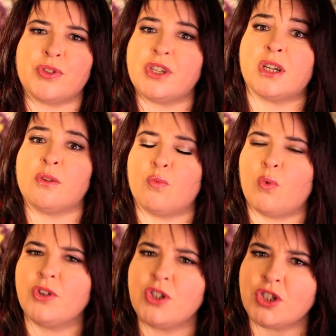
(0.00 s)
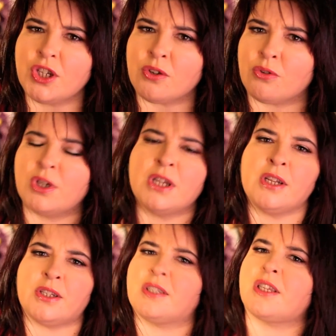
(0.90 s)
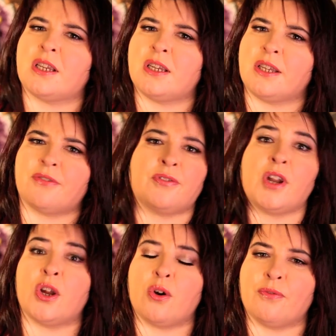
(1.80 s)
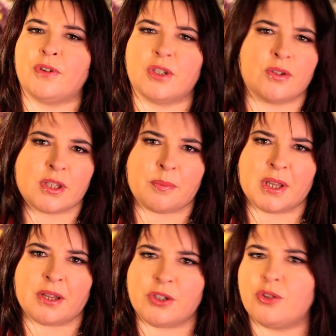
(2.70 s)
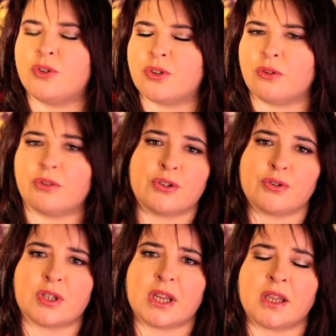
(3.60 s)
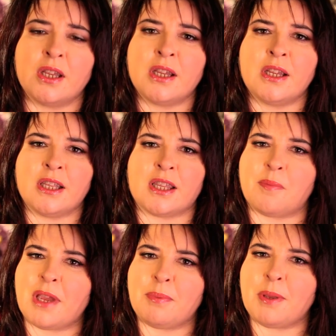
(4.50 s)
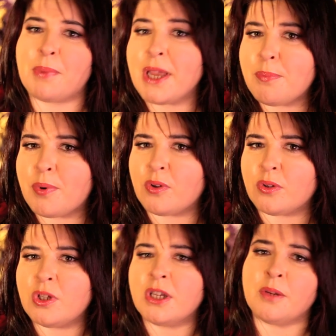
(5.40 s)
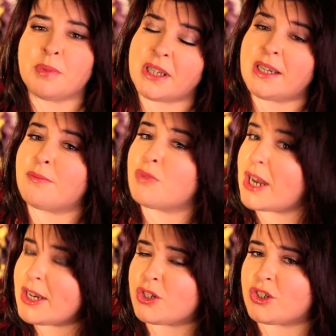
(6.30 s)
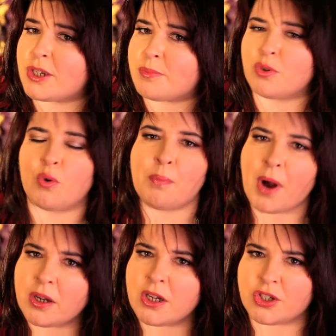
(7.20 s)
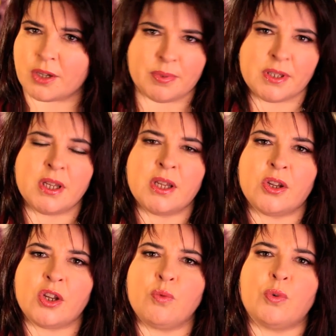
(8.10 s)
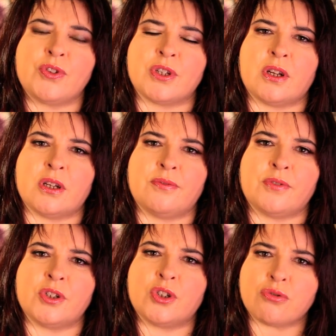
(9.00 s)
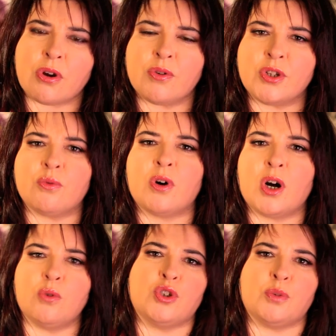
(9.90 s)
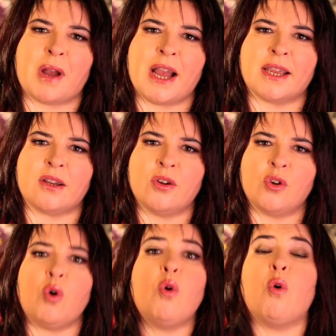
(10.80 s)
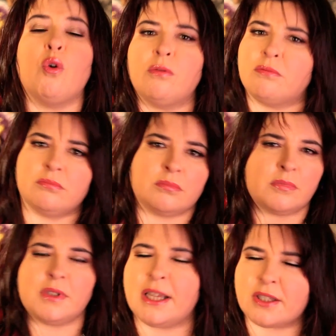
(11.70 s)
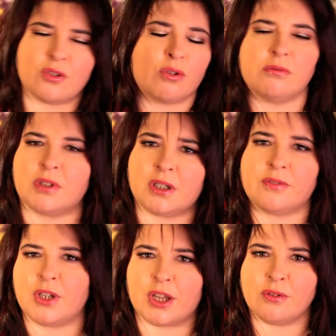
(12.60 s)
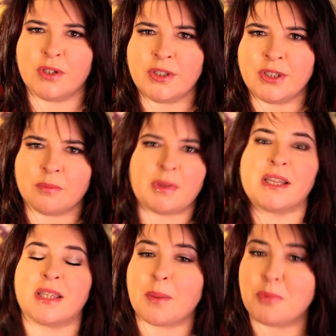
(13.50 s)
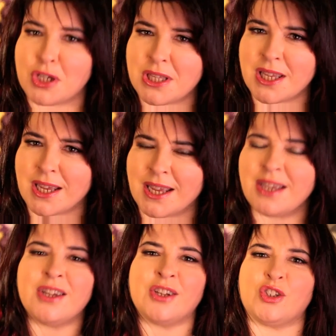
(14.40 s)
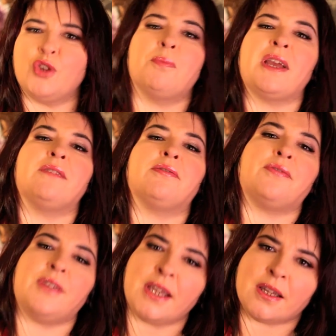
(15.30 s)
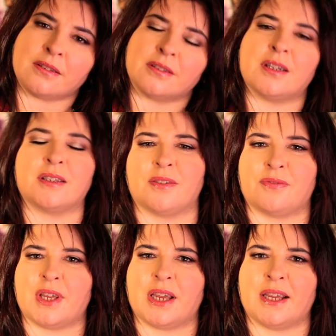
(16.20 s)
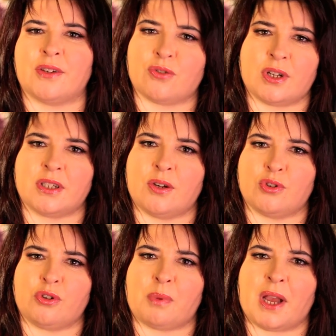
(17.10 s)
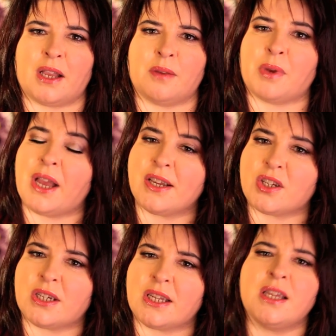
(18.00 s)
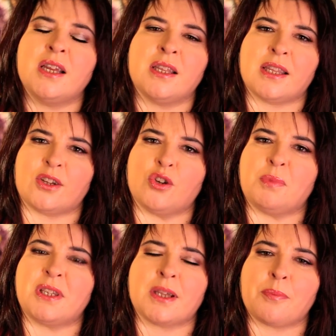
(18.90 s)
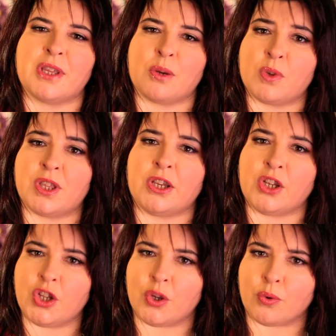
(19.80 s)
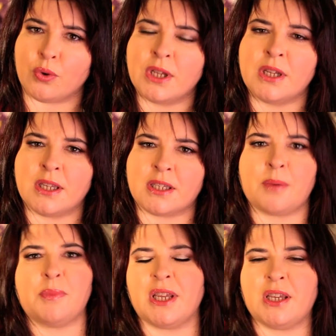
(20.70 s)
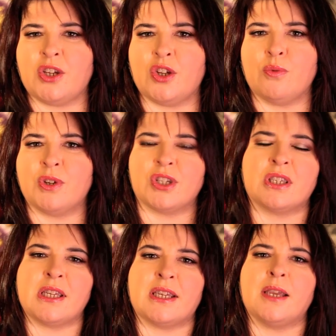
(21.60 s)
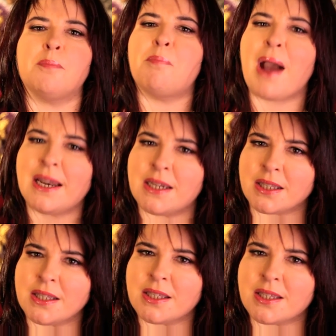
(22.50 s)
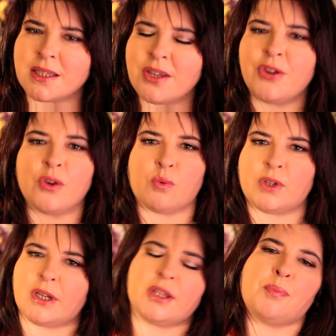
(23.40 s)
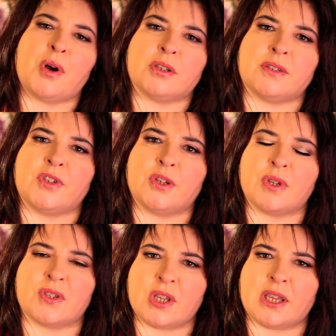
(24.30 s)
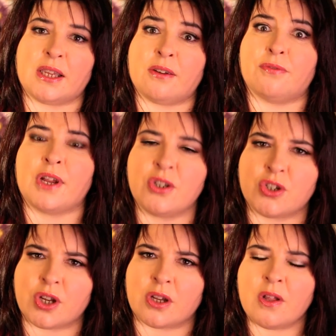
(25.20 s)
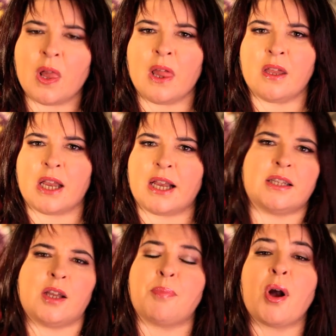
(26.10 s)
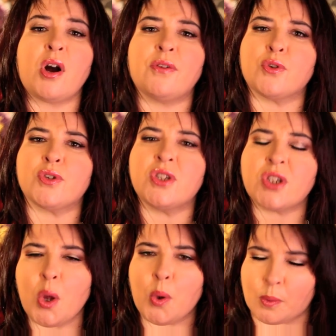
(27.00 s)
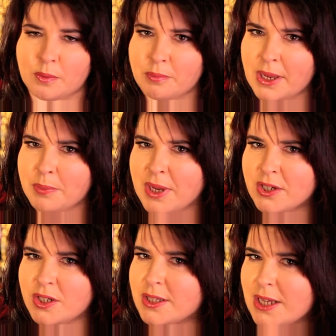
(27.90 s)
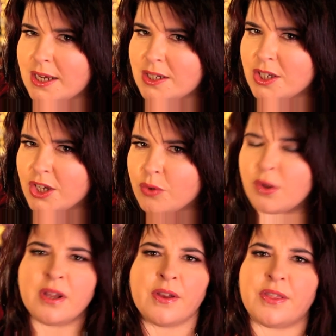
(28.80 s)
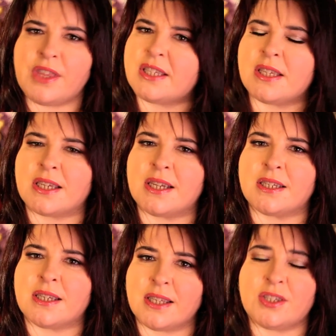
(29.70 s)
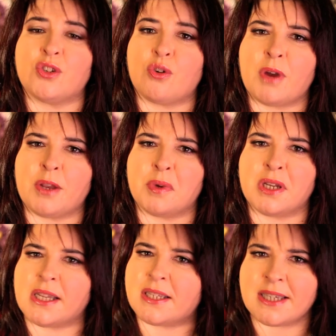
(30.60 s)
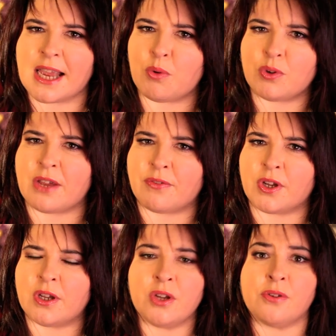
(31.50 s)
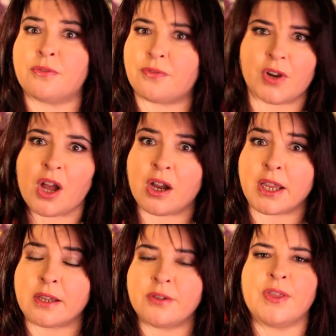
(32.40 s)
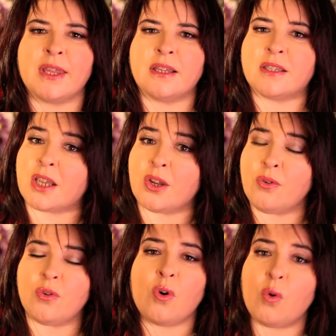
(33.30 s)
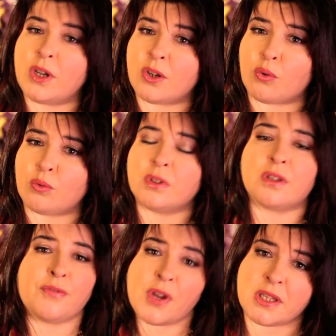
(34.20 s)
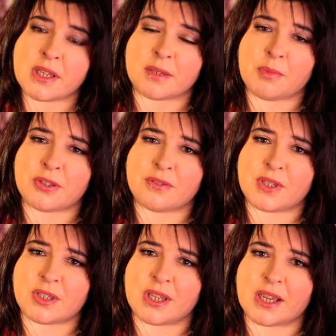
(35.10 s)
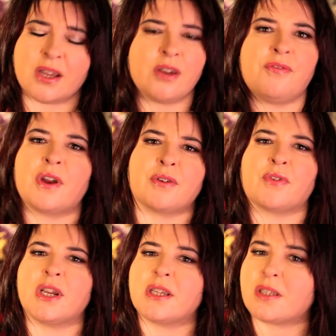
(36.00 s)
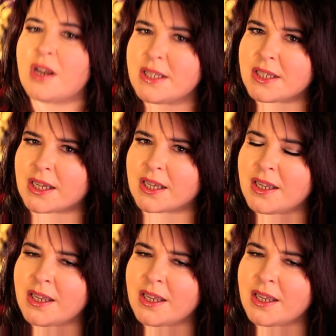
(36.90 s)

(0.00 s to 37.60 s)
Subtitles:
that don't want you to suddenly fly off and do something unusual or interesting. There may be people, particularly in relationships or partnerships, who want to kind of control you or hold you back, or let's not kind of, you know, make assumptions here. You may feel as if they're trying to hold you back, but actually that could be something within you. Something in you which is seeking balance when another part of you is seeking adventure. And a part of your soul may be actually saying to you, this is it, this is your moment, it's now or never, fly. So all in all, the first 6 months of this year are very, very exciting.